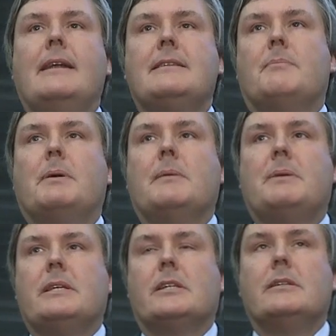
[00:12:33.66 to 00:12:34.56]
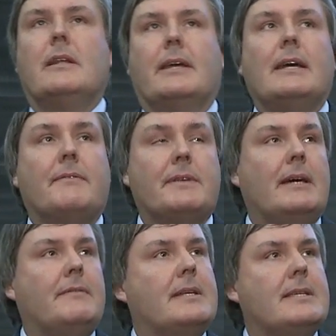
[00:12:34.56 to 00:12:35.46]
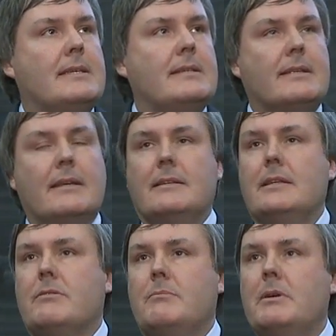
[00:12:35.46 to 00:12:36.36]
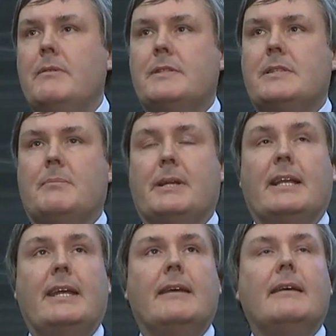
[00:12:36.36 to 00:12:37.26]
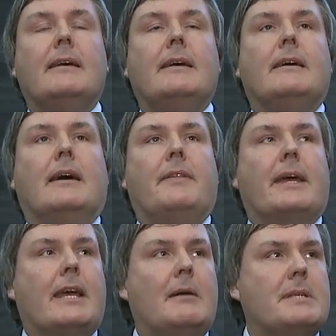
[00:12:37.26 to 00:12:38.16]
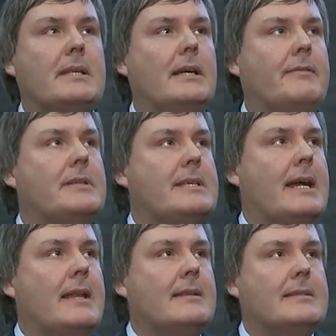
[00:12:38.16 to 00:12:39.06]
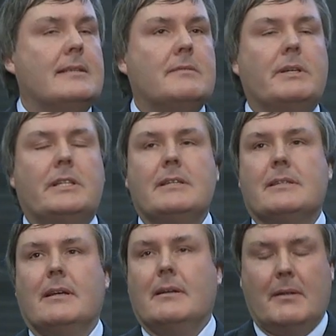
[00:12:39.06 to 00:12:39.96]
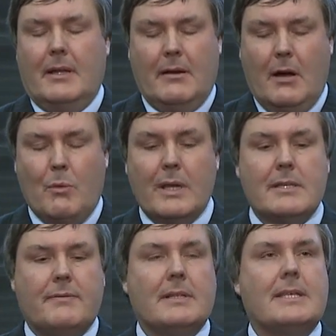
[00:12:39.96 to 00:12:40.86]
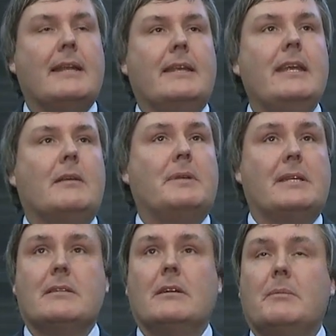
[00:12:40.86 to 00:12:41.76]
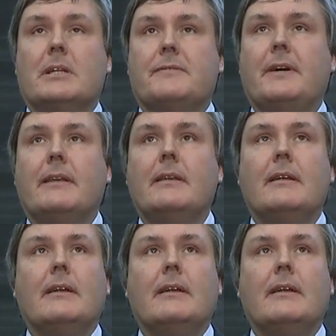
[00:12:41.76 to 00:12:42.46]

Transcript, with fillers: end up in the position that they have to have their diseased kidneys removed typically, and they're kept alive on dialysis, which is a, a wonderful technique, but it's not much fun,